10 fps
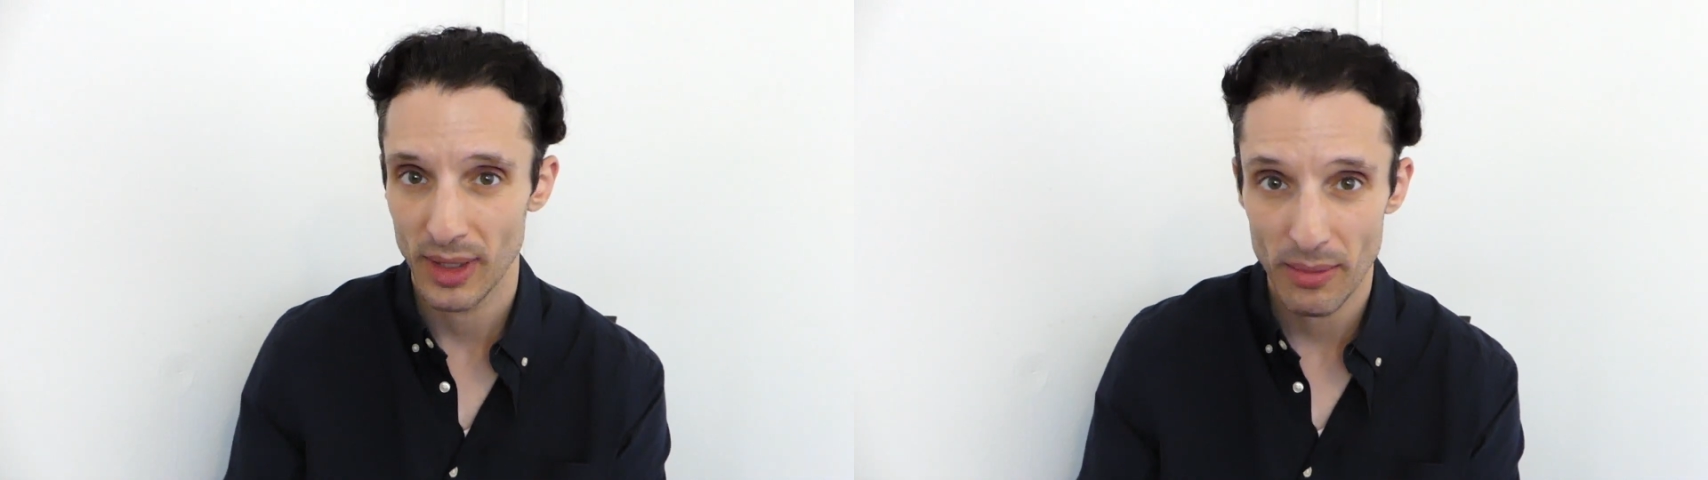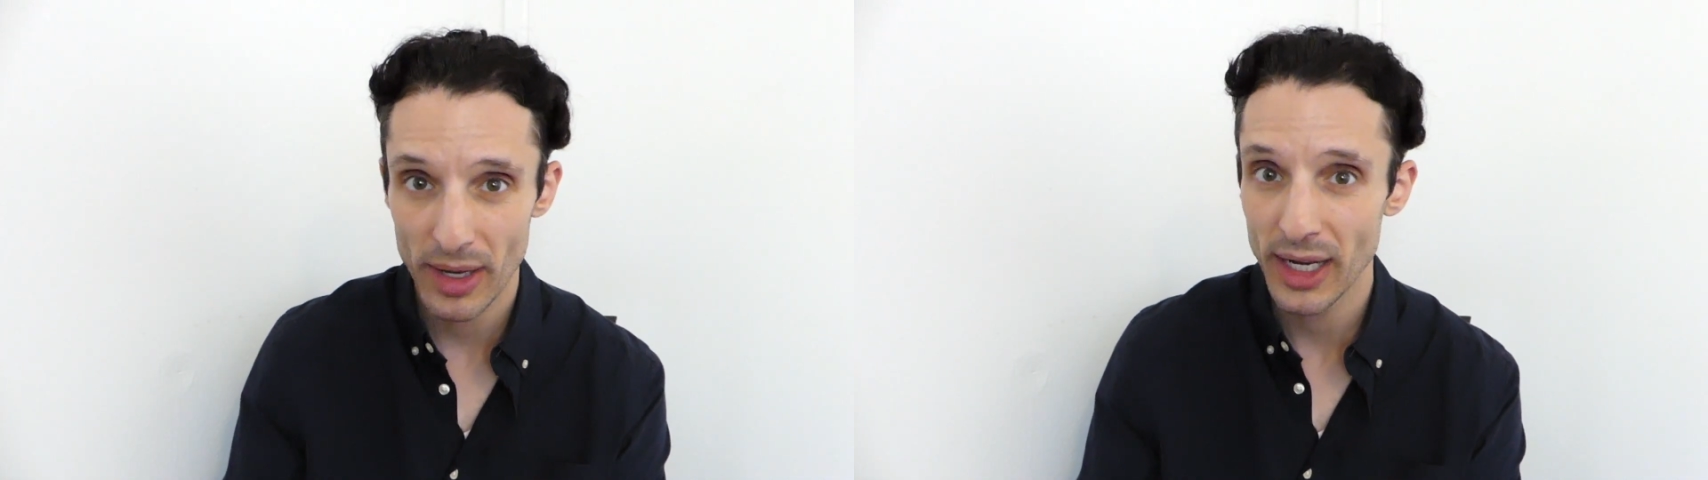
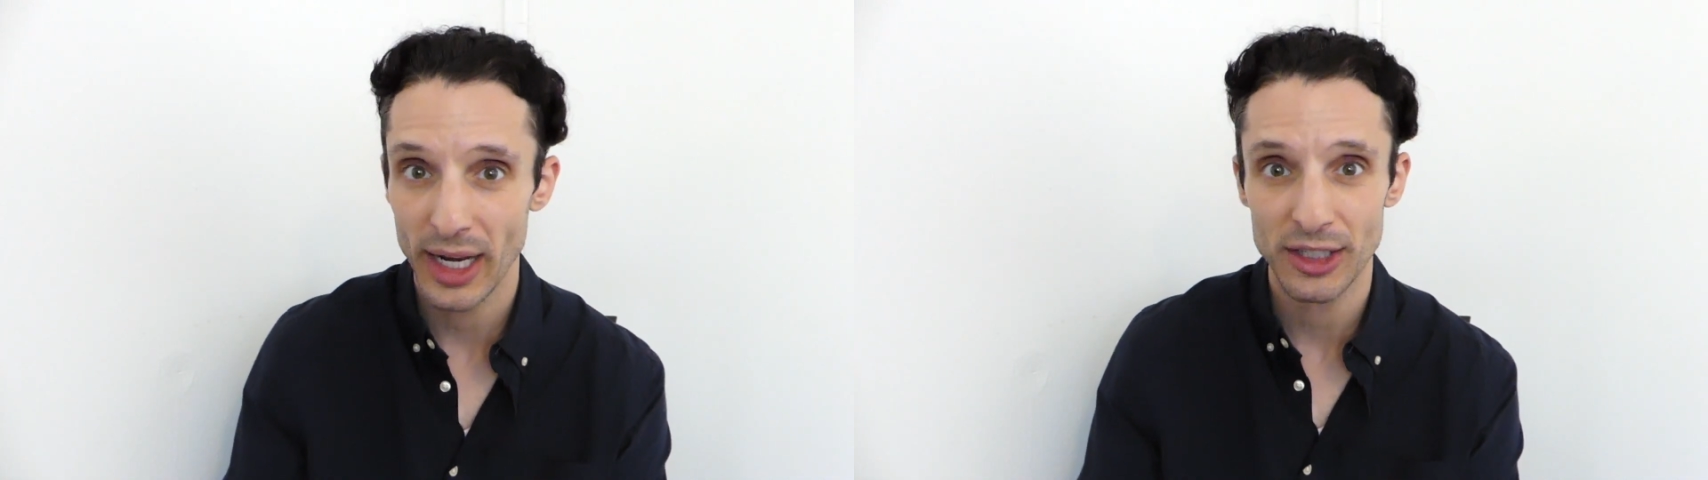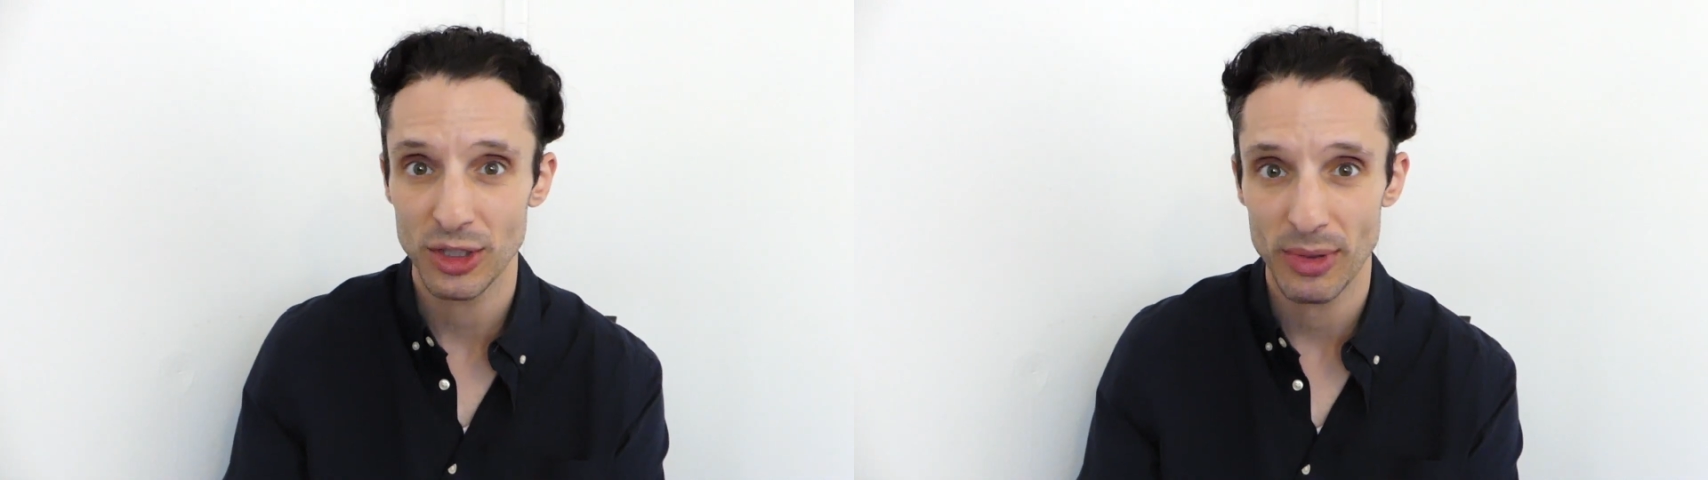It may
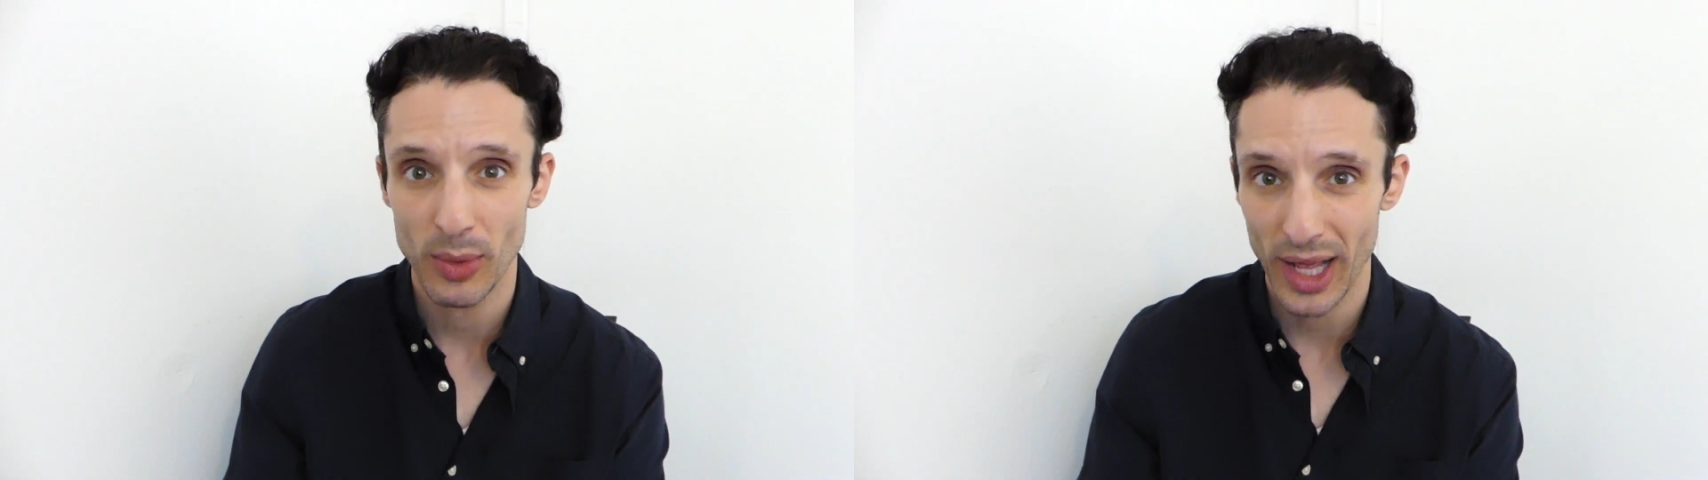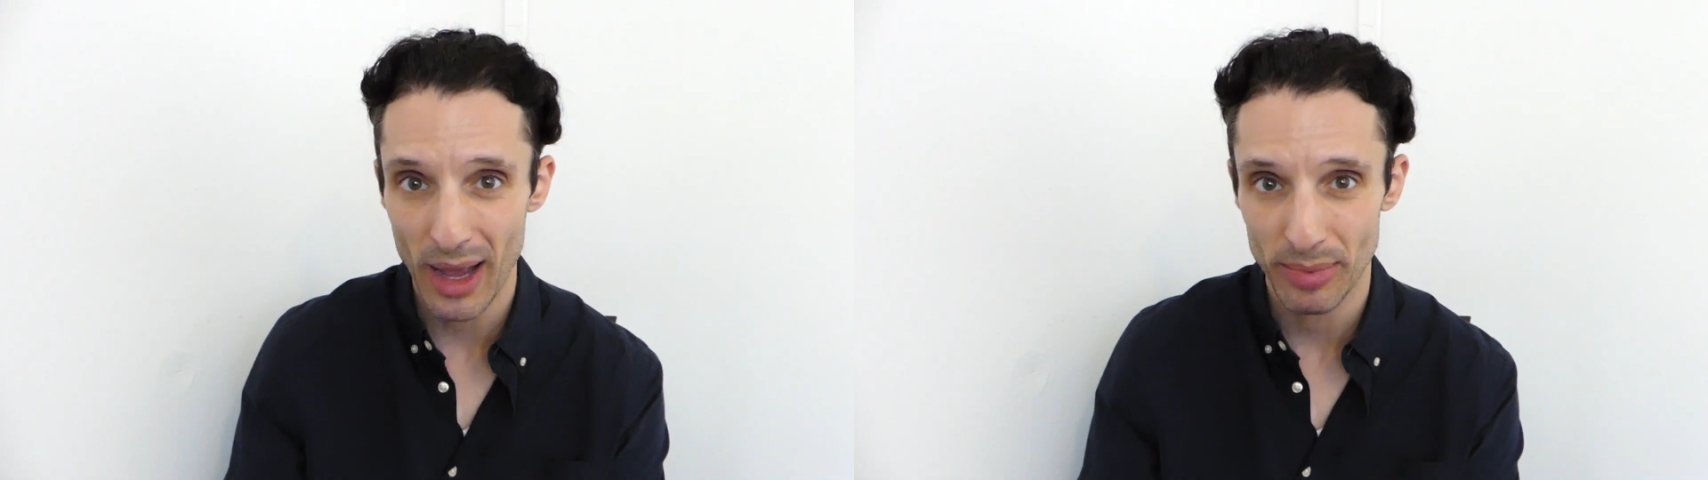not actually be
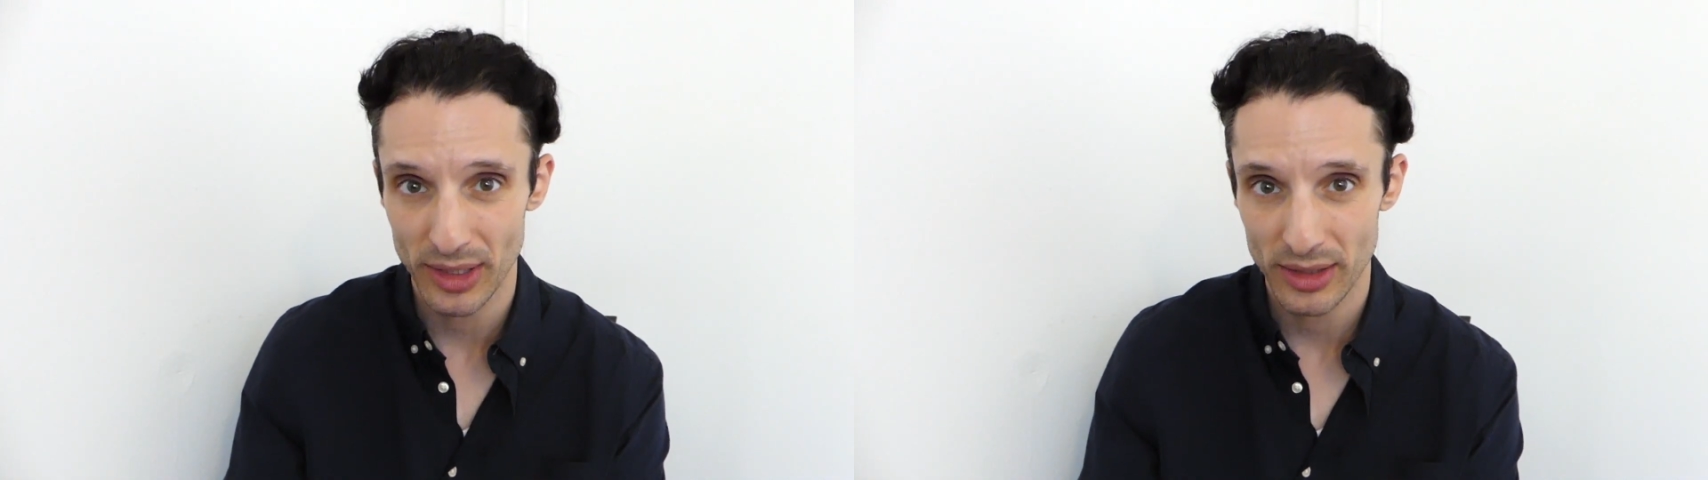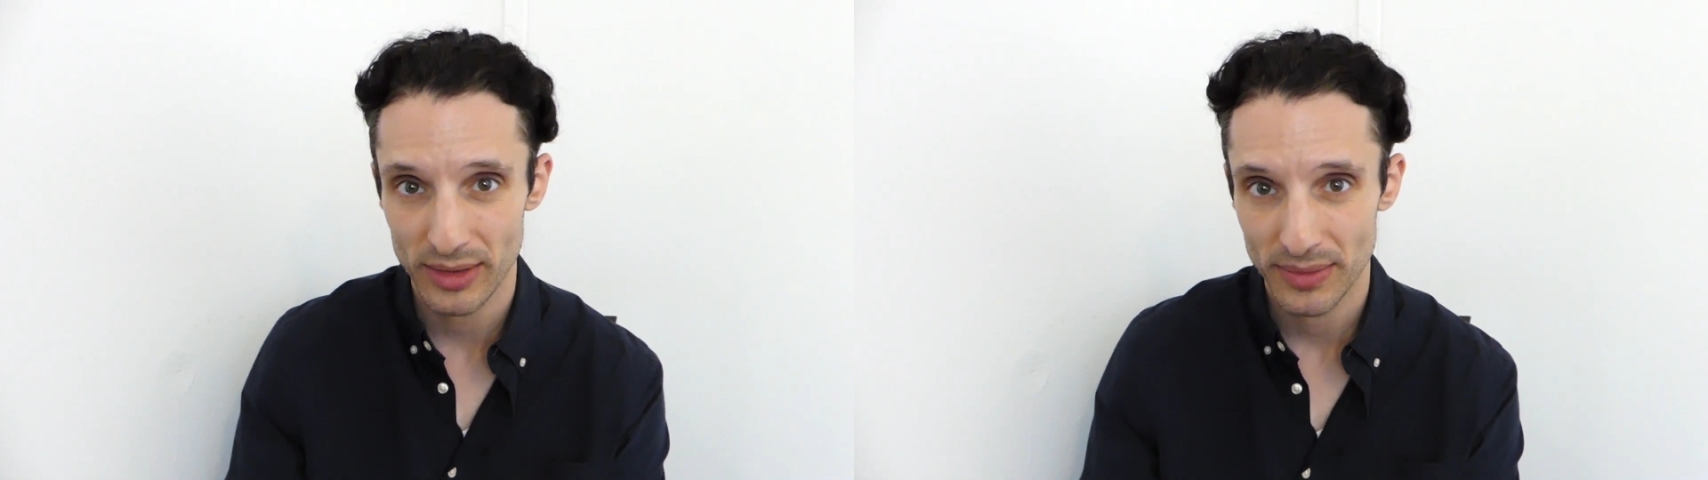what happened.